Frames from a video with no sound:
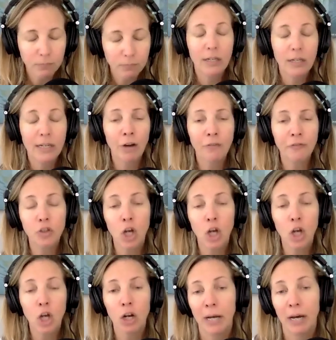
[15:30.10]
Now, if you
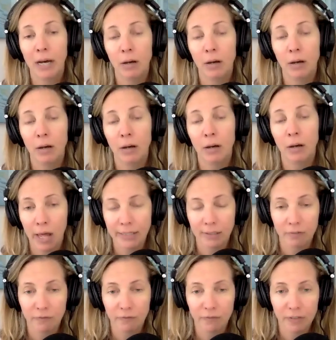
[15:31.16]
talk about the Pilates
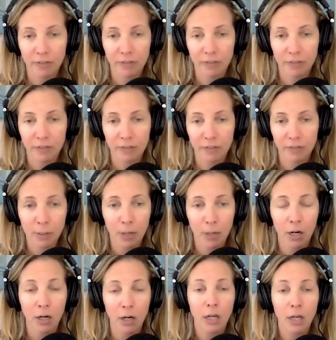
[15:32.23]
and physical therapy
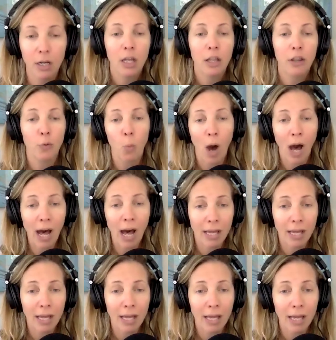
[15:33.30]
part, the
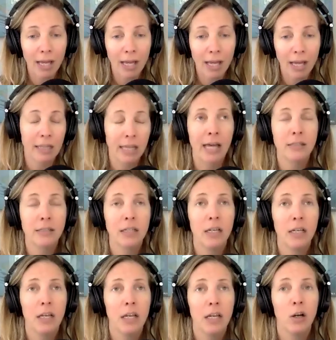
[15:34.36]
why that
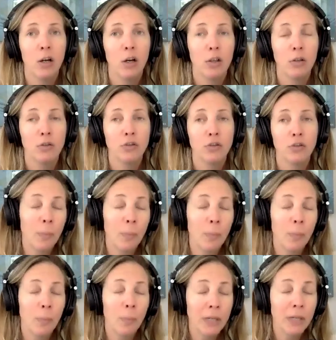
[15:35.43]
so many
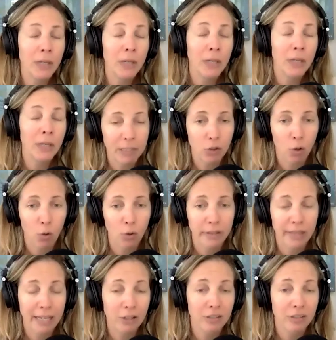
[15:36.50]
people have been told
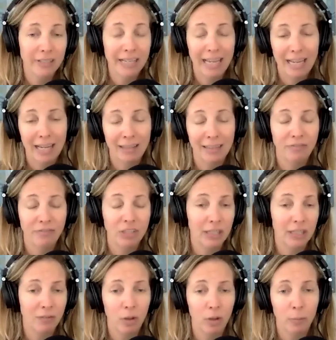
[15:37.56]
that they just can't and they have to
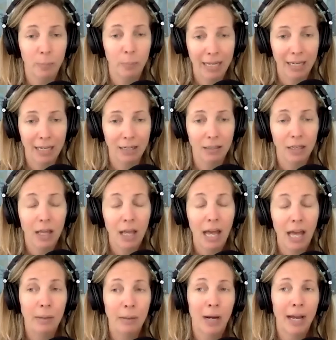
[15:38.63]
live with the pain.
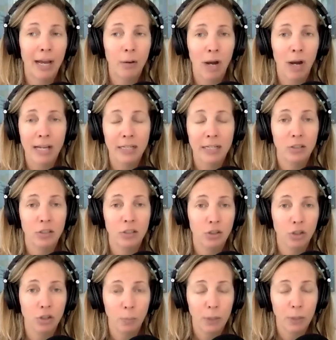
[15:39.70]
And my why is to
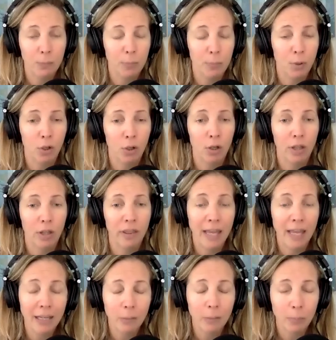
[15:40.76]
show people
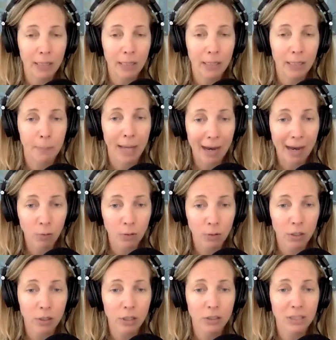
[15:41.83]
they can be
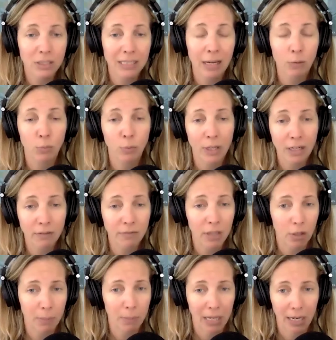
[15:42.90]
empowered to get rid of
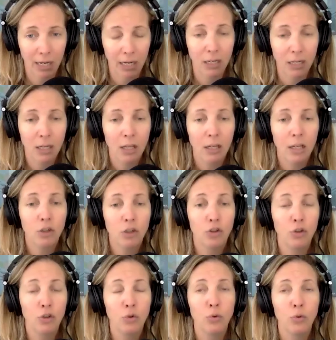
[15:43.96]
their pain,
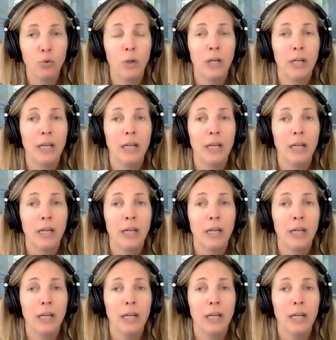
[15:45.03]
to